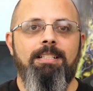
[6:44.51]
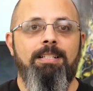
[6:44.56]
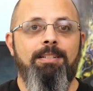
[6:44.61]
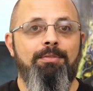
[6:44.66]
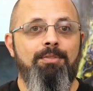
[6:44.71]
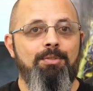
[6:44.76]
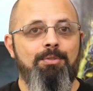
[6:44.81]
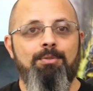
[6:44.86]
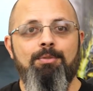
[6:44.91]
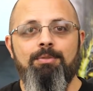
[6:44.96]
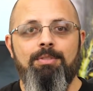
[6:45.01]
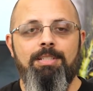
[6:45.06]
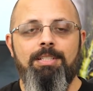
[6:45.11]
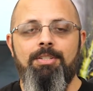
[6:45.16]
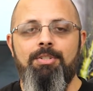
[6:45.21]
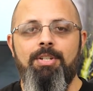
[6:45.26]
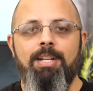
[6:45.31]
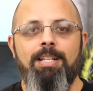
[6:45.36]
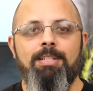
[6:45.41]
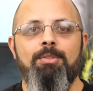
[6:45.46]
And if you're new to the
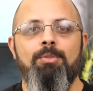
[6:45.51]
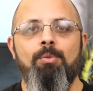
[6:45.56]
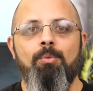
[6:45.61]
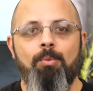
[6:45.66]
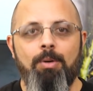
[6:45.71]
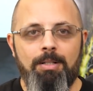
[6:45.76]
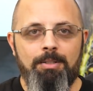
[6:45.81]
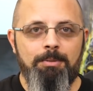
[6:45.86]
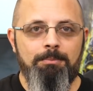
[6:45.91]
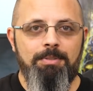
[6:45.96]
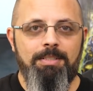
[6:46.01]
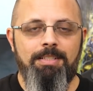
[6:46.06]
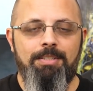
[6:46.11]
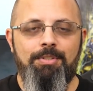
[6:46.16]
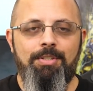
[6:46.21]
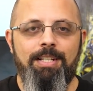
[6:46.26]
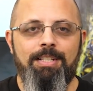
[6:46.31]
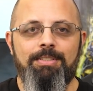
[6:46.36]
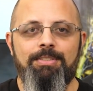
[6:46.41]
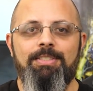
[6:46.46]
channel, welcome to the
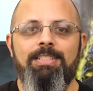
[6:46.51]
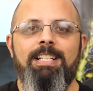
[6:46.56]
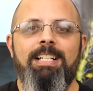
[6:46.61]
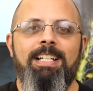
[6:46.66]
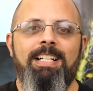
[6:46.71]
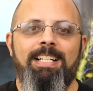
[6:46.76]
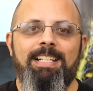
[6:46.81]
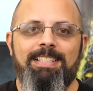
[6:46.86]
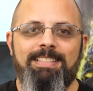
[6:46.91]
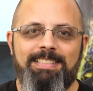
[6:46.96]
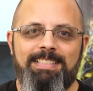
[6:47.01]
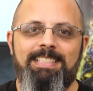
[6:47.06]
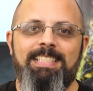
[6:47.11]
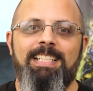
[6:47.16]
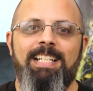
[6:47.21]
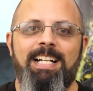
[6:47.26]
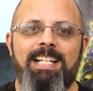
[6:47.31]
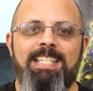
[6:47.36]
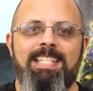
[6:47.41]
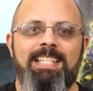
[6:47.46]
channel. I'll see you
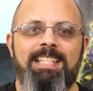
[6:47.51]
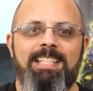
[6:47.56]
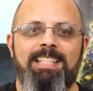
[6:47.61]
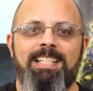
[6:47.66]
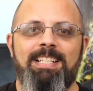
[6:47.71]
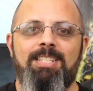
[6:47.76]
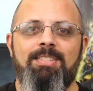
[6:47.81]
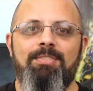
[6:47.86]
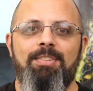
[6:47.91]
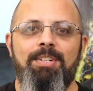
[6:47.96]
guys in the next